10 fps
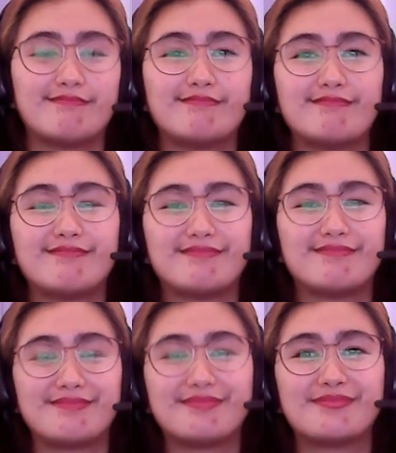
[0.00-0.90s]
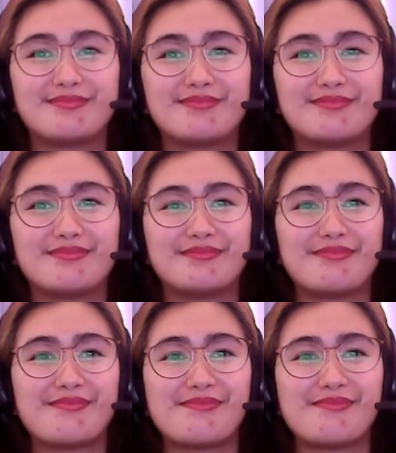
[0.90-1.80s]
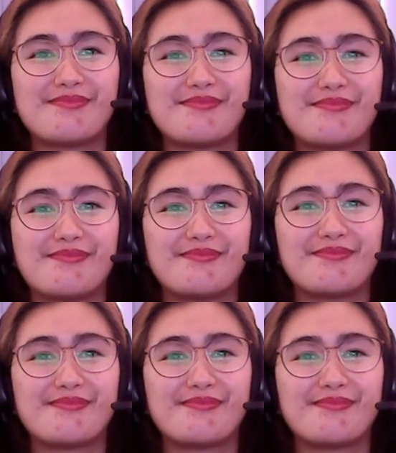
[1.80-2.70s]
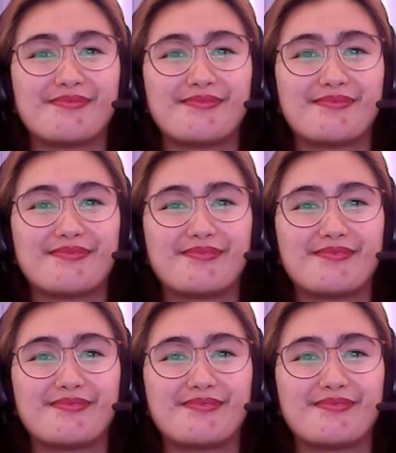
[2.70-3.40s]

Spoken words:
[no speech]